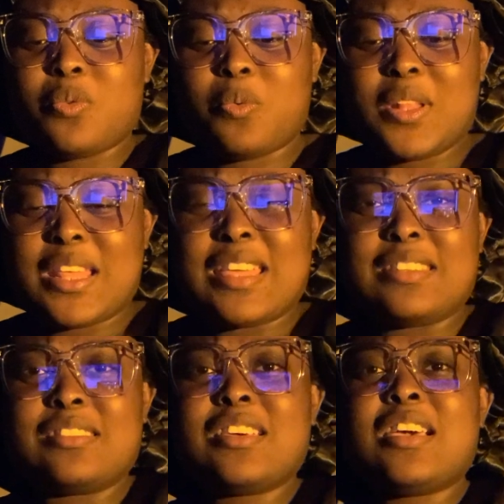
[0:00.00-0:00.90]
what they,
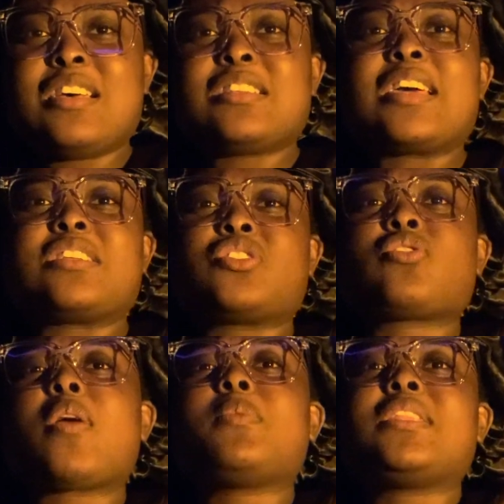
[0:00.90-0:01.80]
to, like,
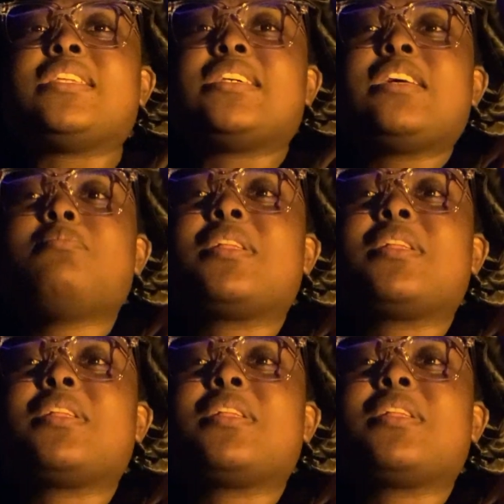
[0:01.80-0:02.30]
describe what they did.